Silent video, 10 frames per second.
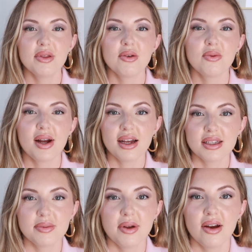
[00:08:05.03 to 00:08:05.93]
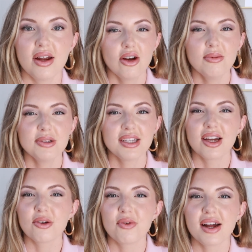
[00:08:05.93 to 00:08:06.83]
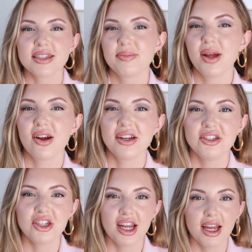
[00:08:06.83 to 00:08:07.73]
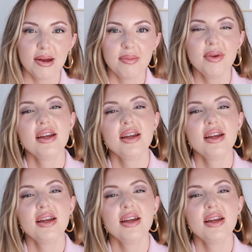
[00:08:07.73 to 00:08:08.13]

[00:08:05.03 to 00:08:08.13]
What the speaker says: The raspberry, almost like a raspberry jam.